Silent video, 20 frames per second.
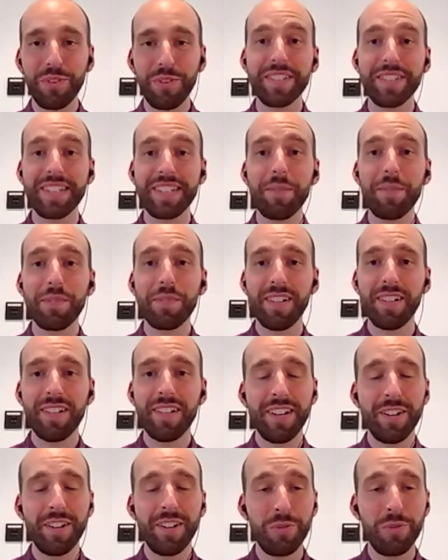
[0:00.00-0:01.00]
For
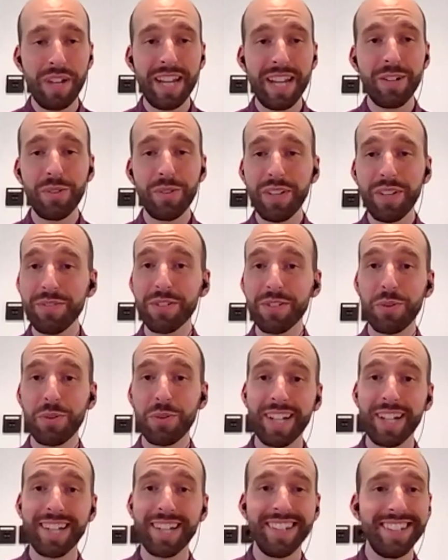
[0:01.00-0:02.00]
example, rail or even
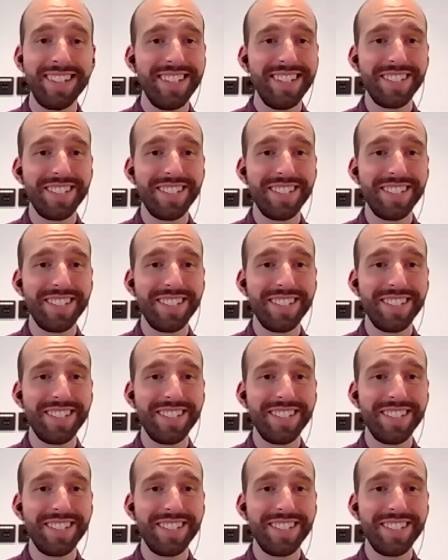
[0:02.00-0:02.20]
truck.